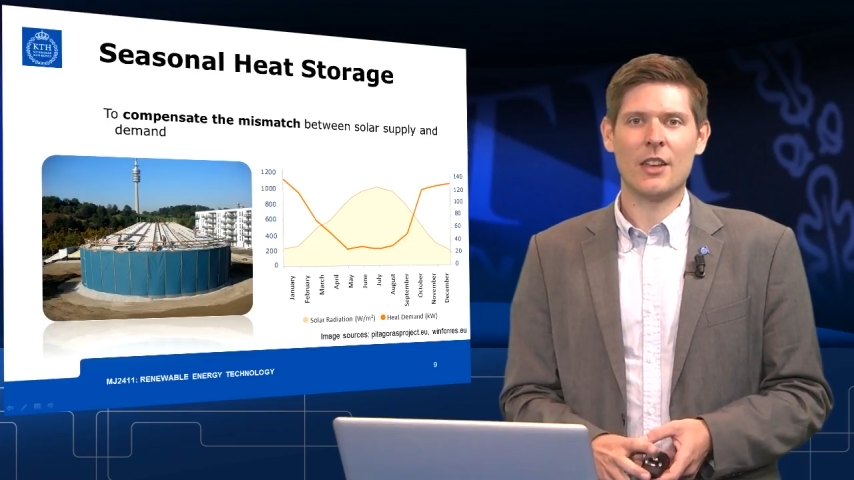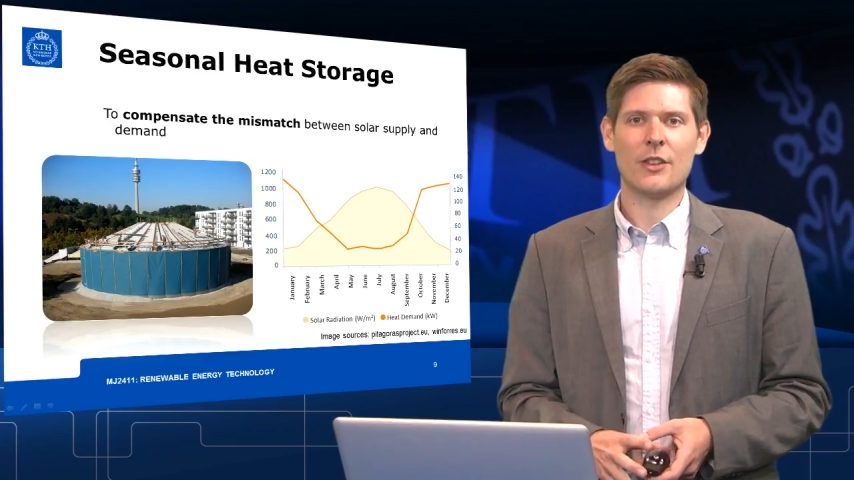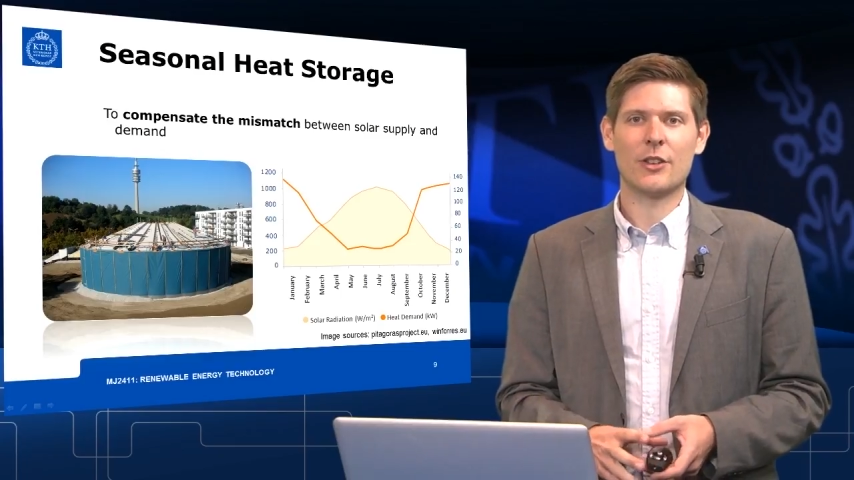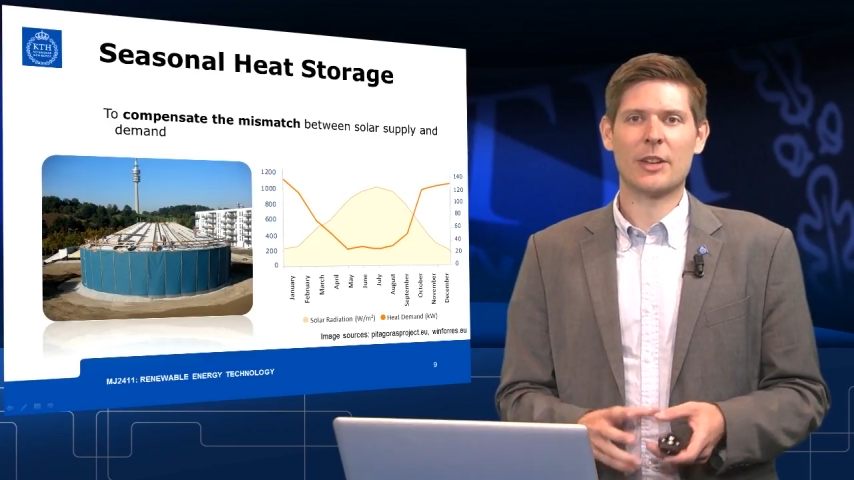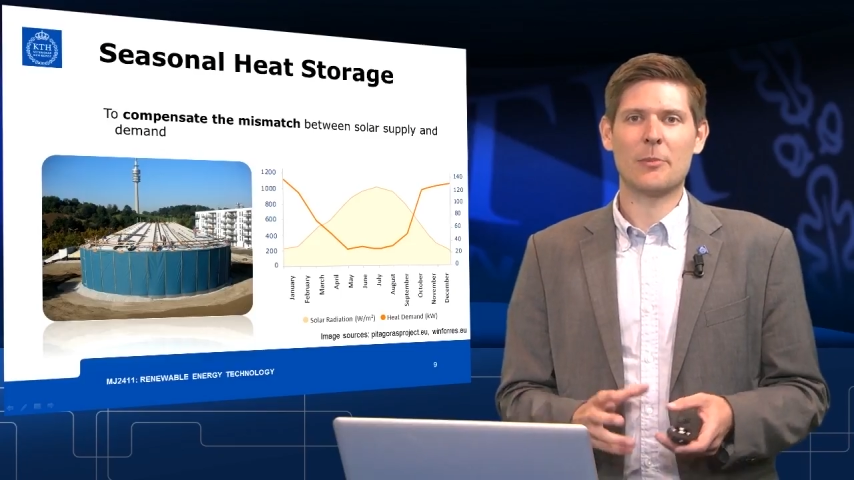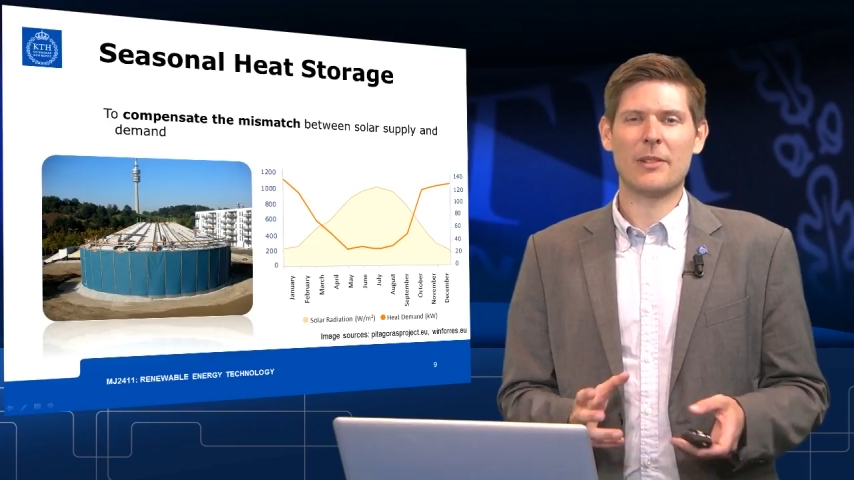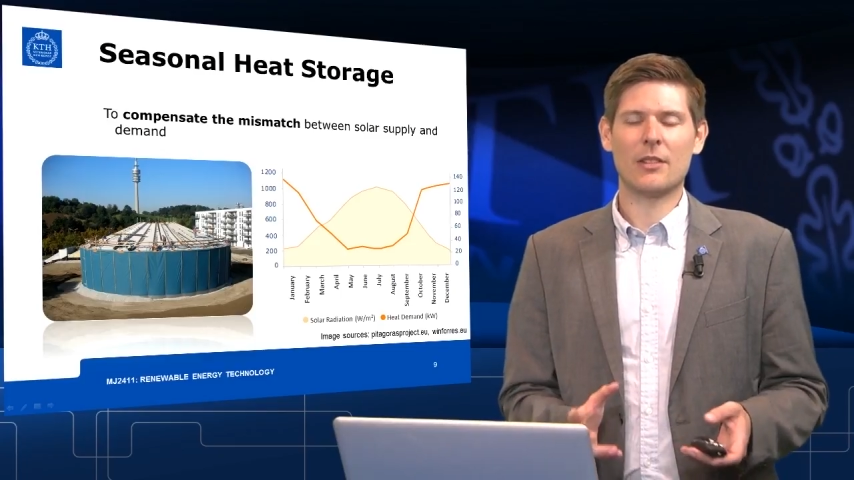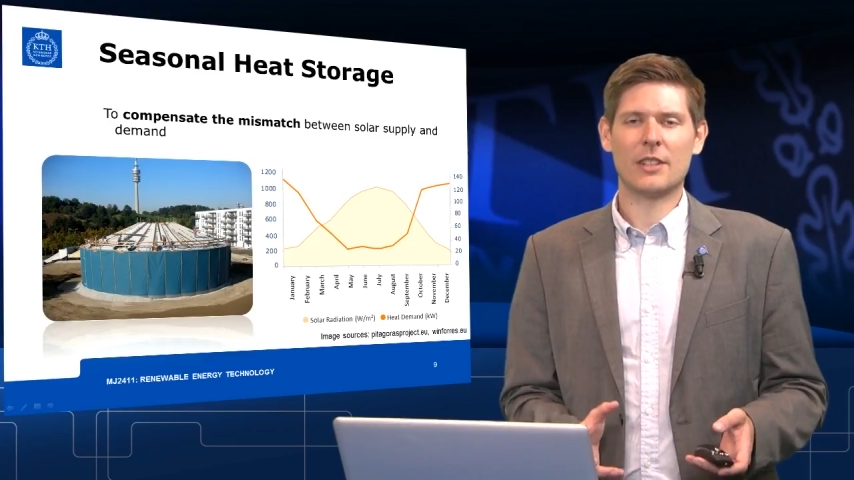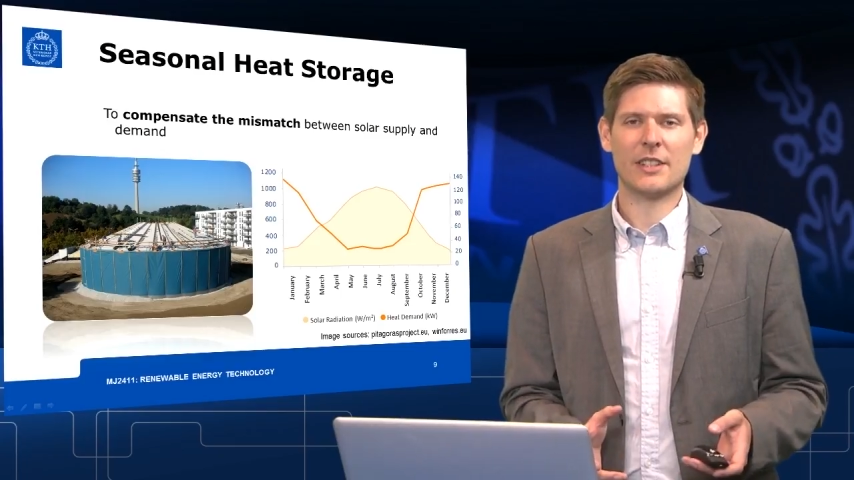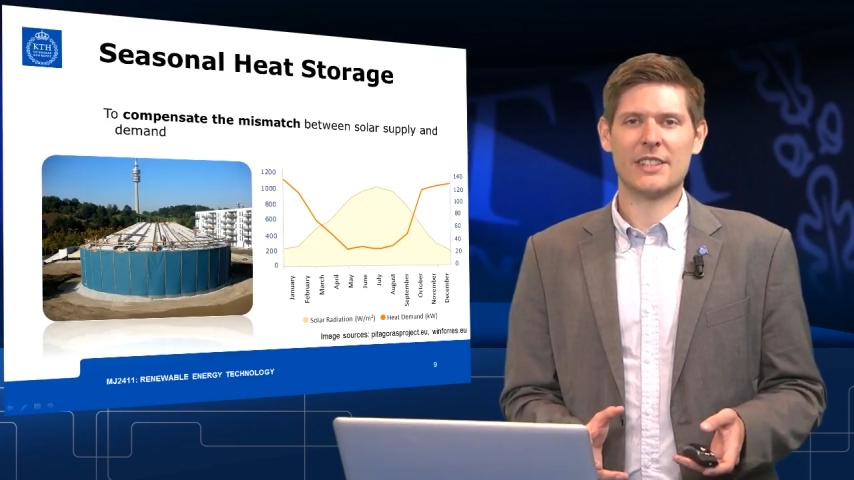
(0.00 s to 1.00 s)
you can
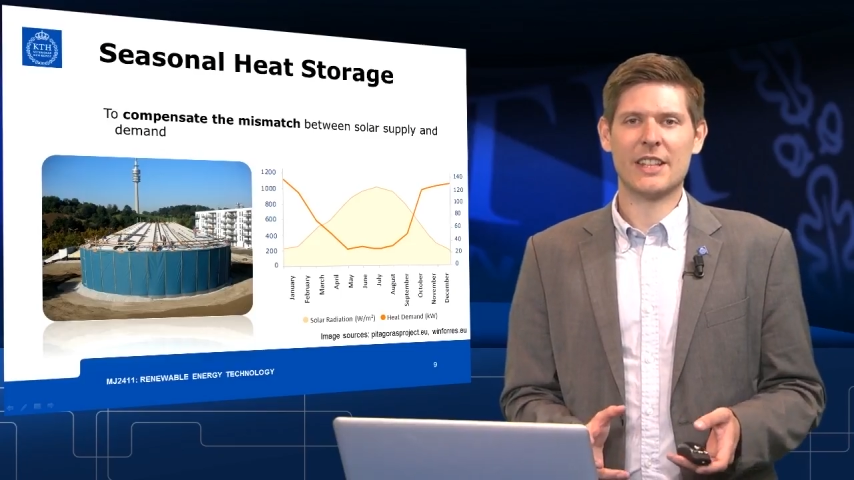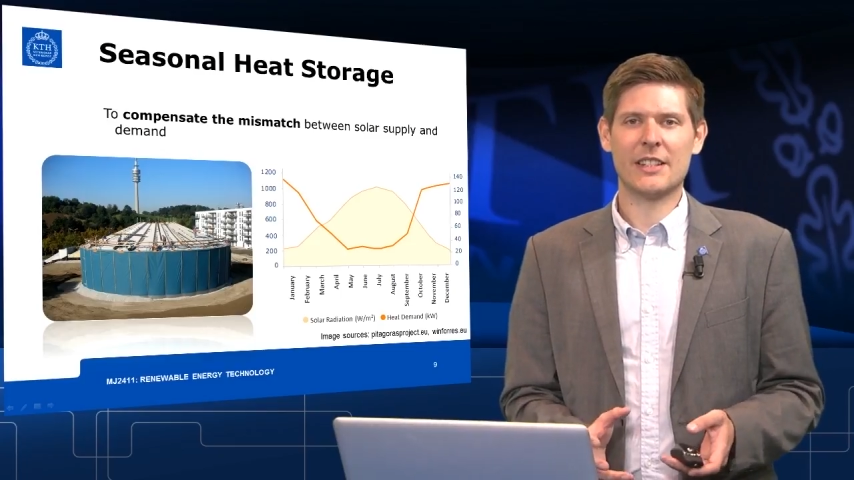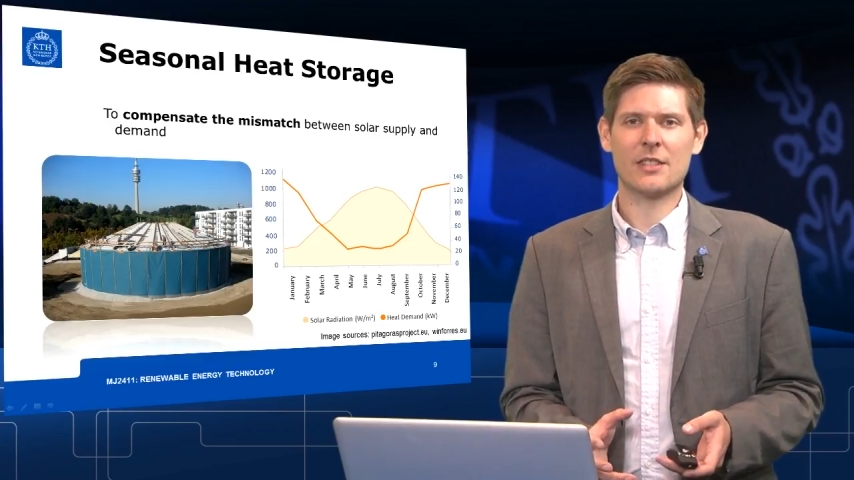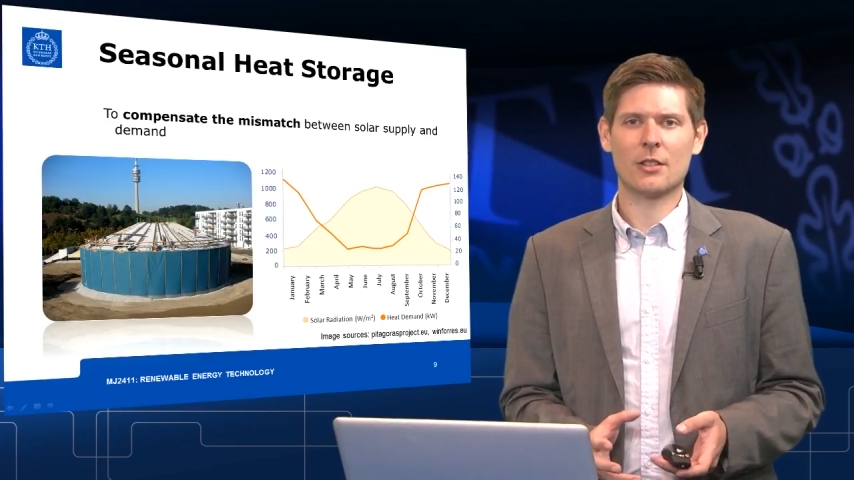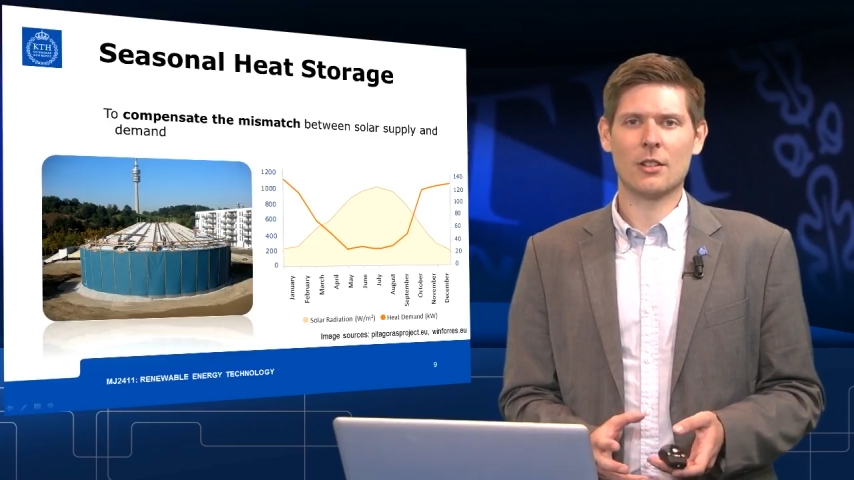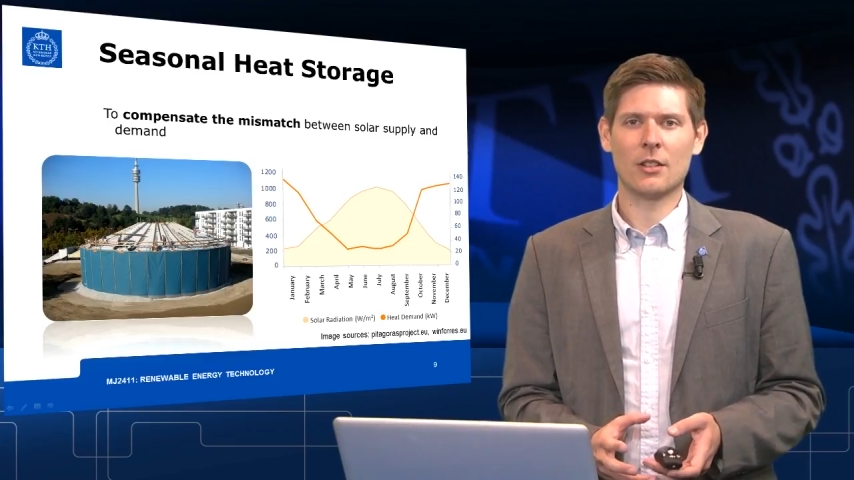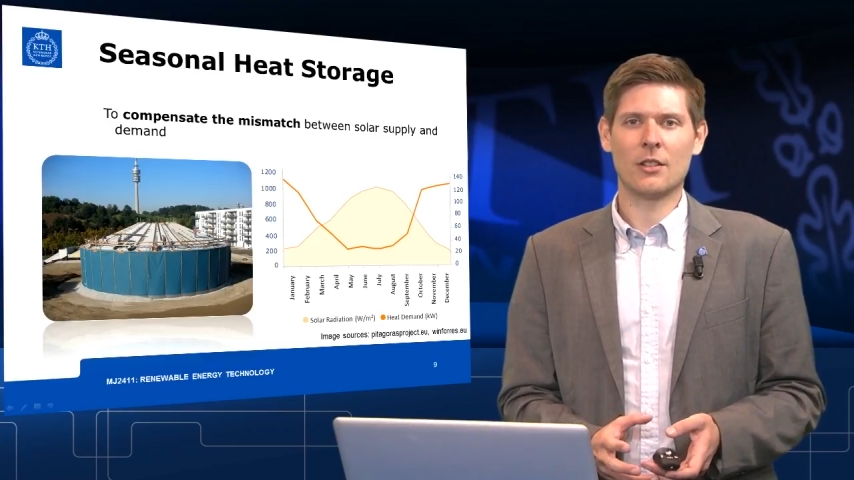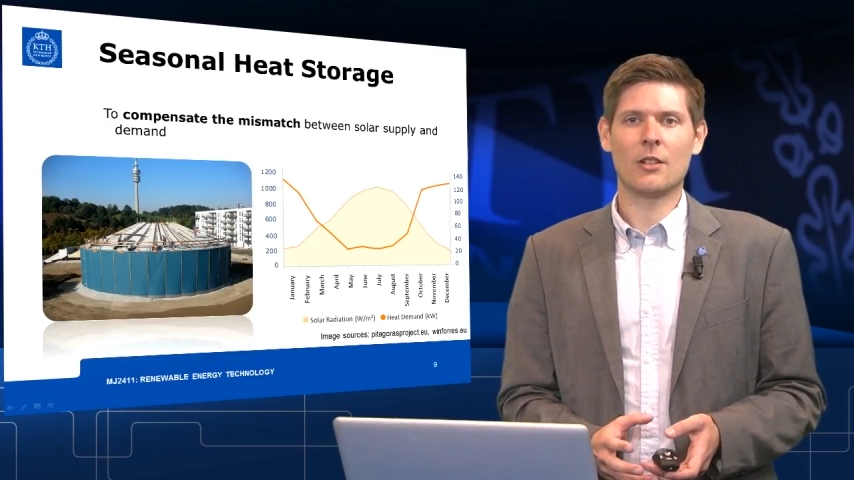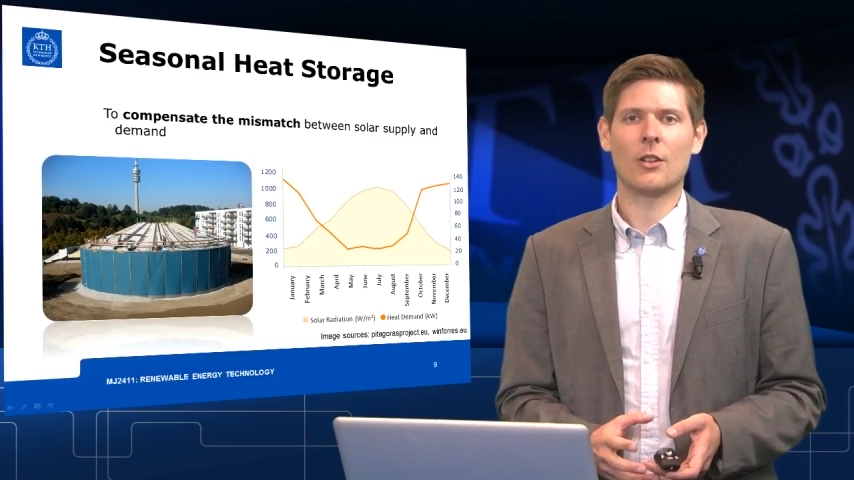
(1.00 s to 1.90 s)
build a seasonal